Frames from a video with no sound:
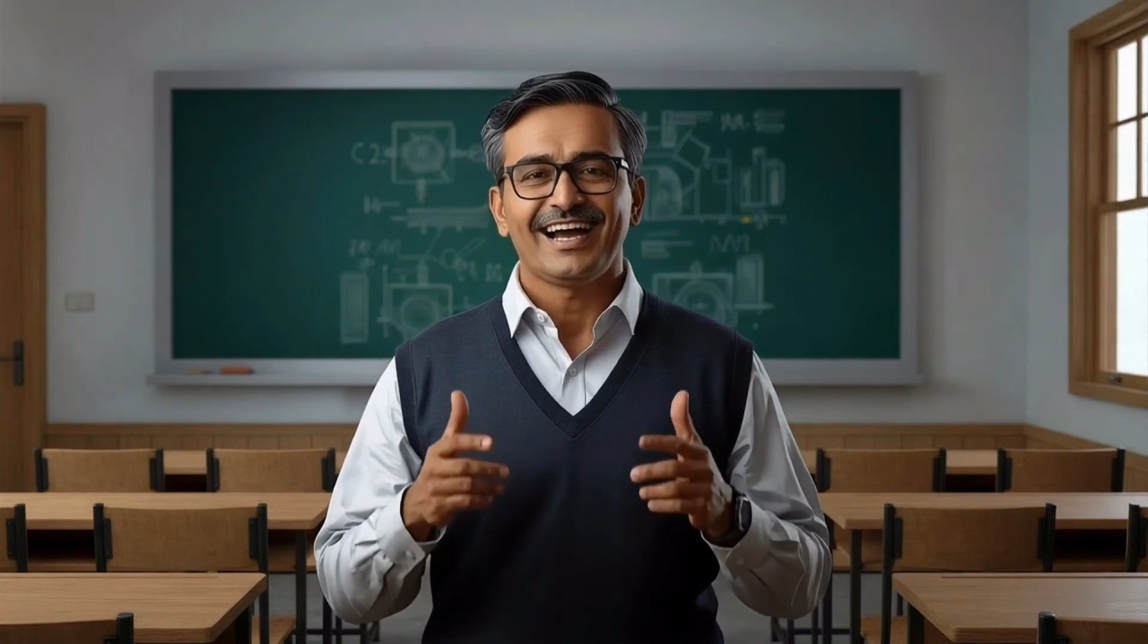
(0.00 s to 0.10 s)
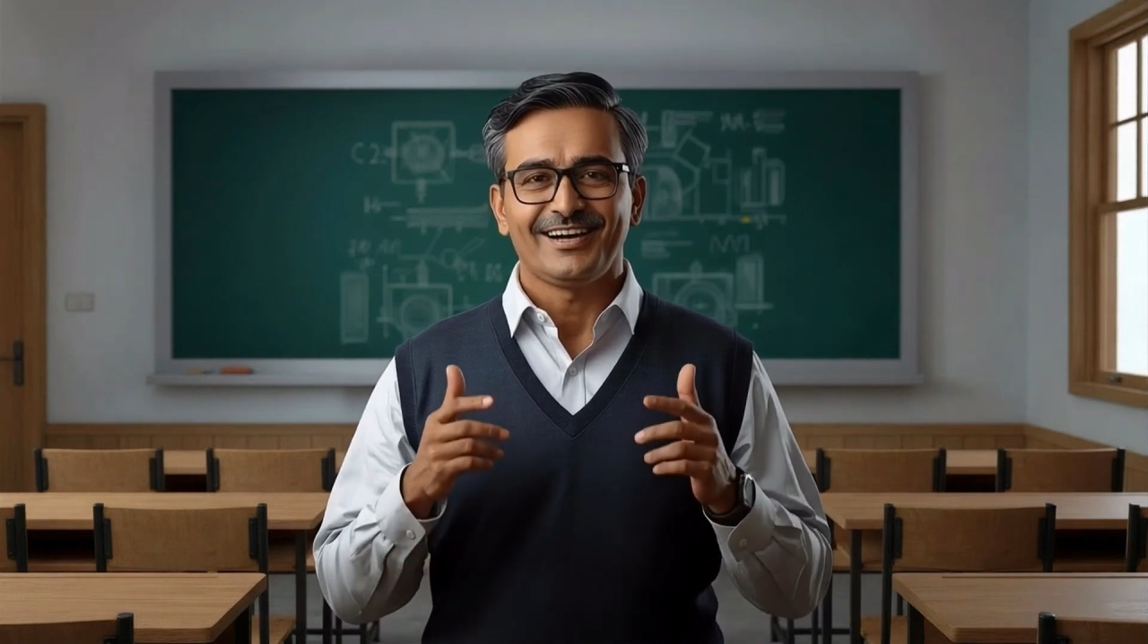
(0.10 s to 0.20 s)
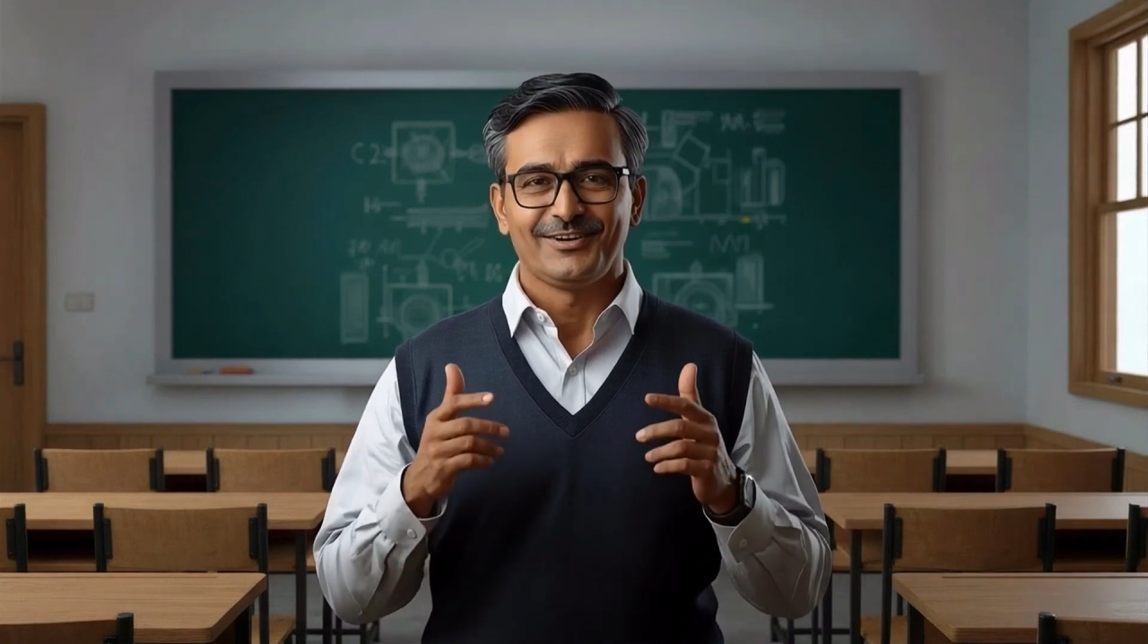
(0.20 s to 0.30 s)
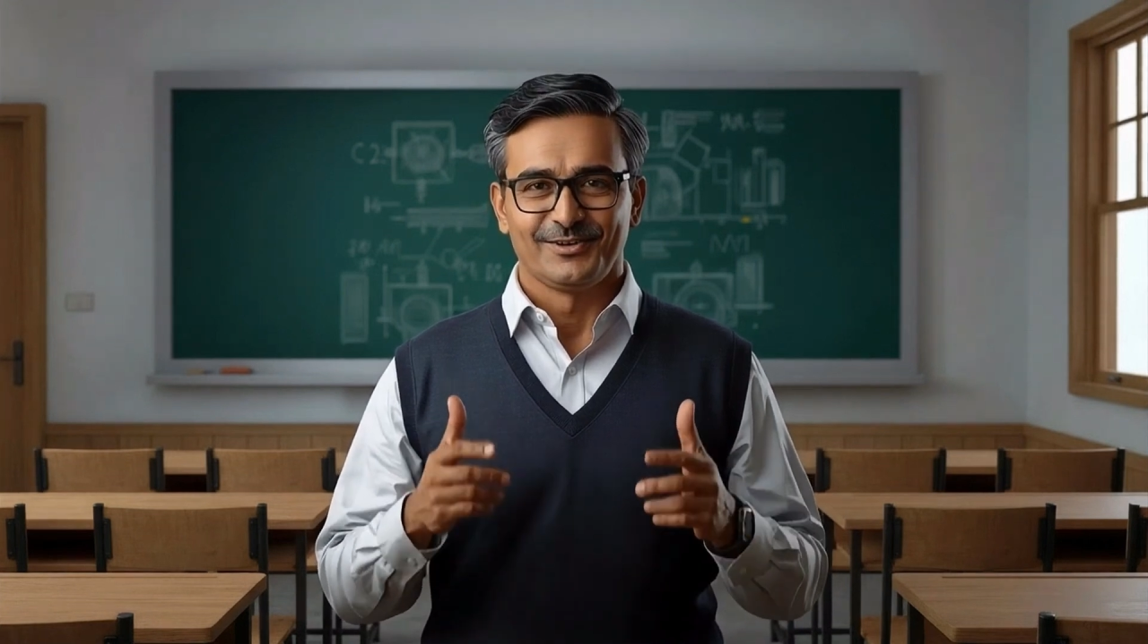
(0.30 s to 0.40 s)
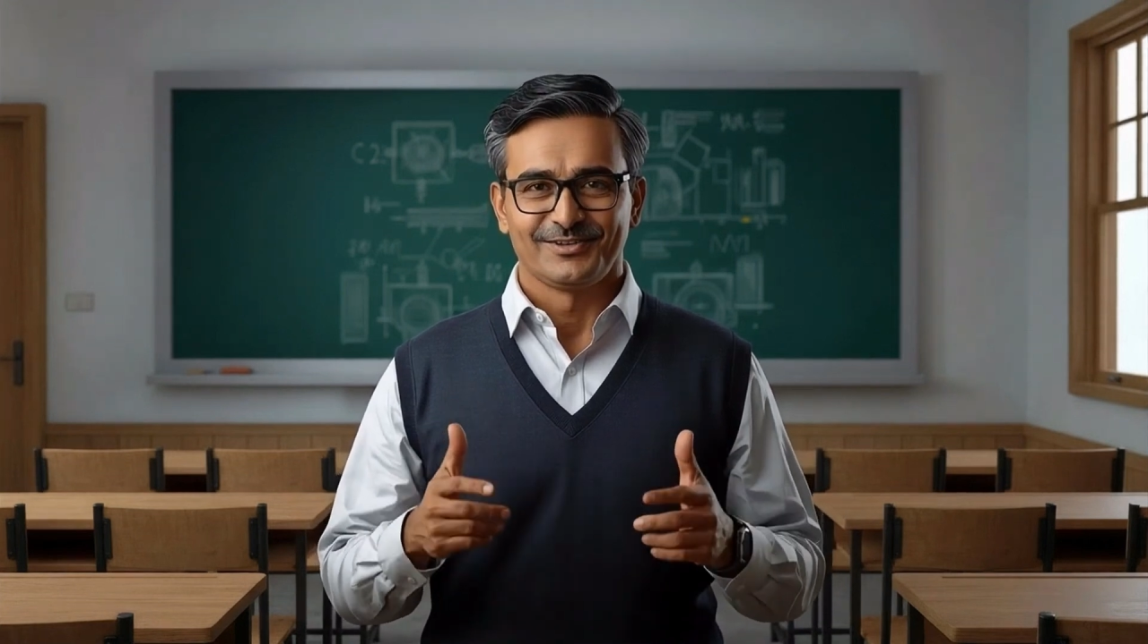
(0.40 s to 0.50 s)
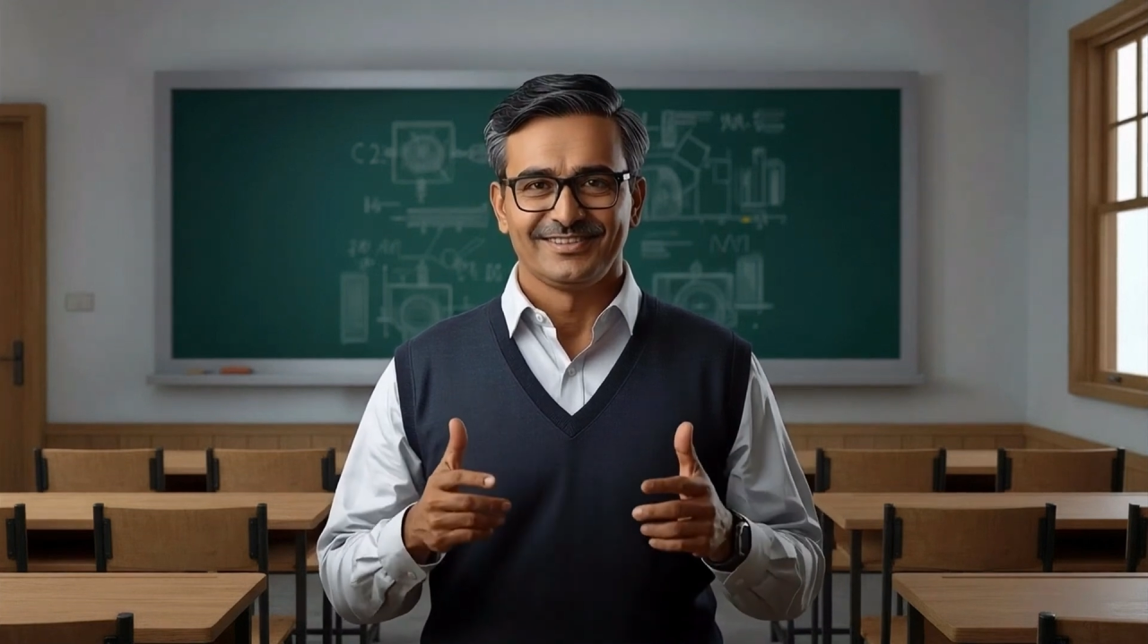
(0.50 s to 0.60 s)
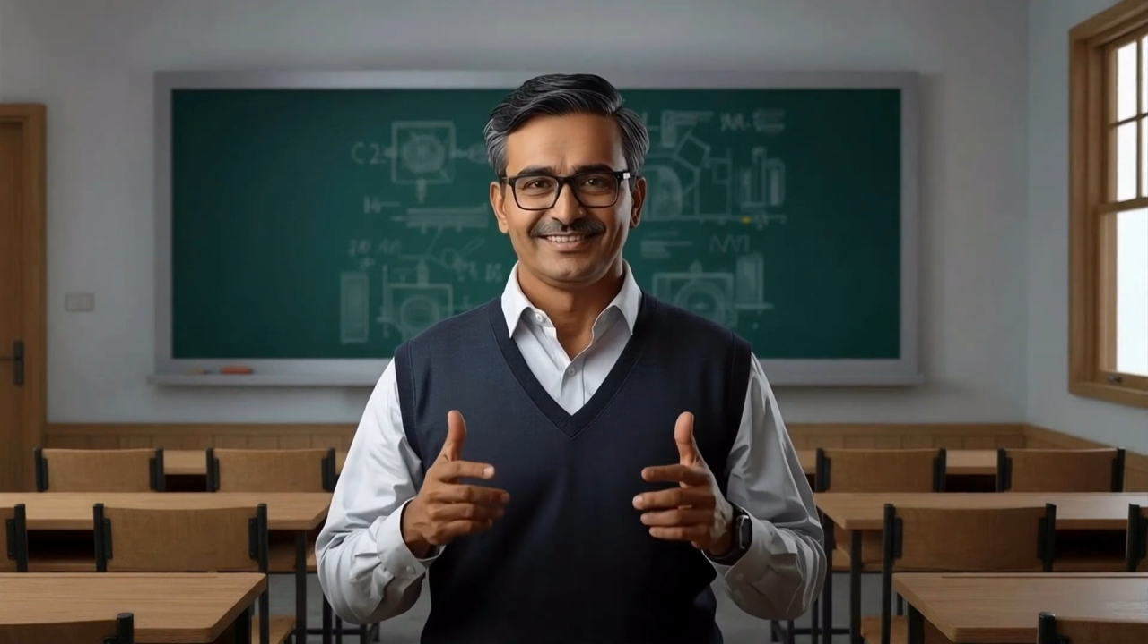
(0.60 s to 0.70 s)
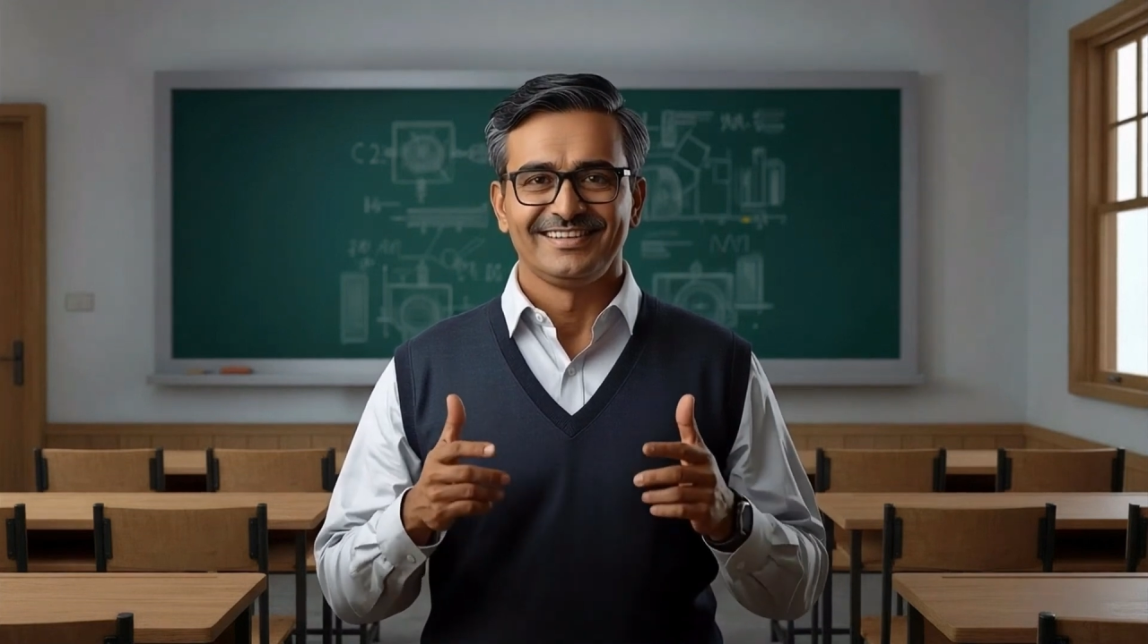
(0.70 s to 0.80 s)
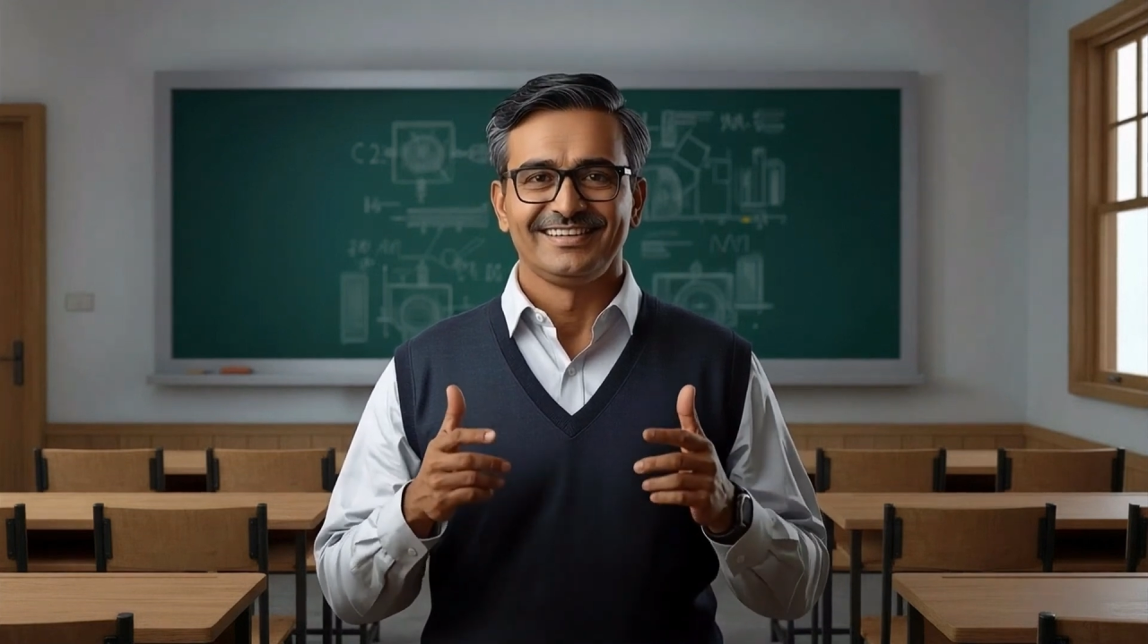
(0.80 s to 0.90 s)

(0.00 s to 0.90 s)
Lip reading: R losses